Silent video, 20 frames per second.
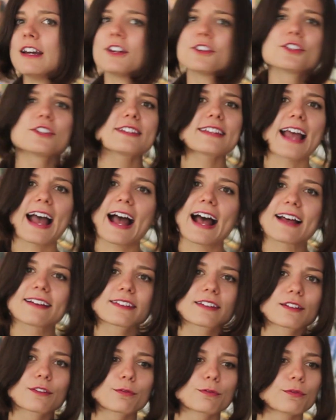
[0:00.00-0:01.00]
Just
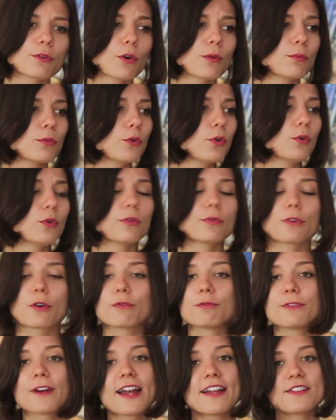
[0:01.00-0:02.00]
ask from who of your
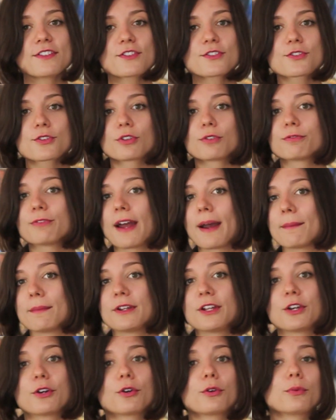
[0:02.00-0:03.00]
friends or
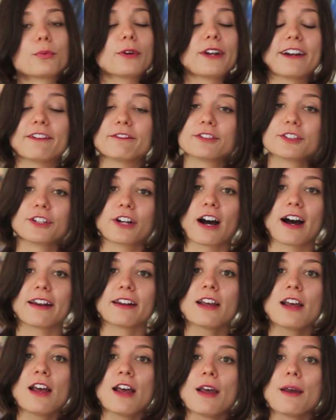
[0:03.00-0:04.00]
family or whatever
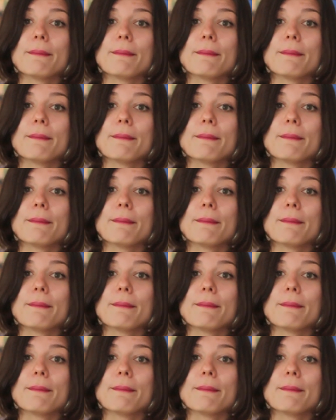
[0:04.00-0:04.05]
not.